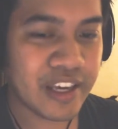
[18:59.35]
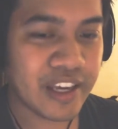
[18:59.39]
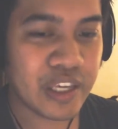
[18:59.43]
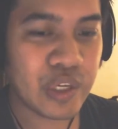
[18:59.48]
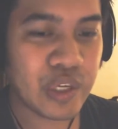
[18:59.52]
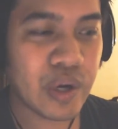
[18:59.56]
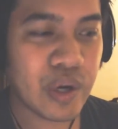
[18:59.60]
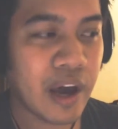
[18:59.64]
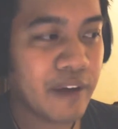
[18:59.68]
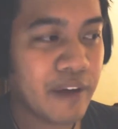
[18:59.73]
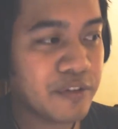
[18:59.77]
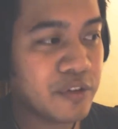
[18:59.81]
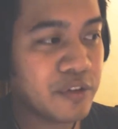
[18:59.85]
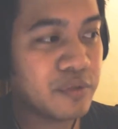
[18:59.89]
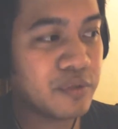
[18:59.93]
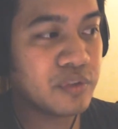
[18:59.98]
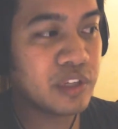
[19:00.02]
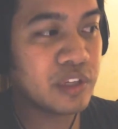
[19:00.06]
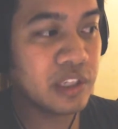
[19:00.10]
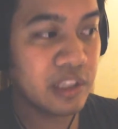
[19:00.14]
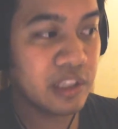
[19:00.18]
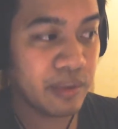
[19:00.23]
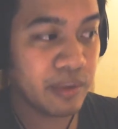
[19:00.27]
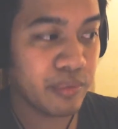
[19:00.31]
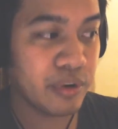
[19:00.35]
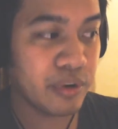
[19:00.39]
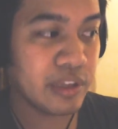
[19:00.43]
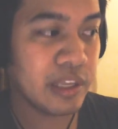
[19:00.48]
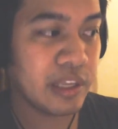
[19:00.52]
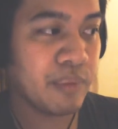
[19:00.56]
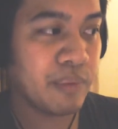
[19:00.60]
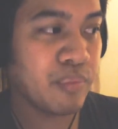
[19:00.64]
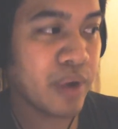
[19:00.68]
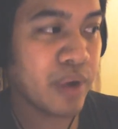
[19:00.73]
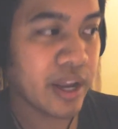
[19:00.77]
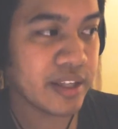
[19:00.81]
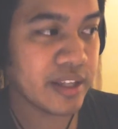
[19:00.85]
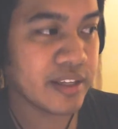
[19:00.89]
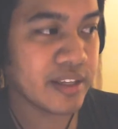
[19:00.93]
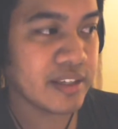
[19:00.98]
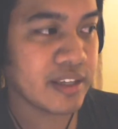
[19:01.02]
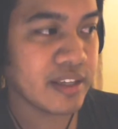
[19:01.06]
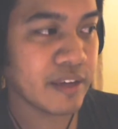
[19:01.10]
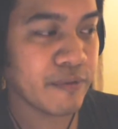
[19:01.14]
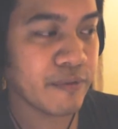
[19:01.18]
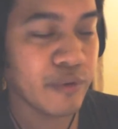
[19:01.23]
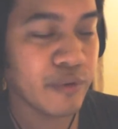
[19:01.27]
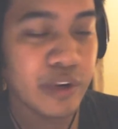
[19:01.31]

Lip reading: you have to deliberately practice it. For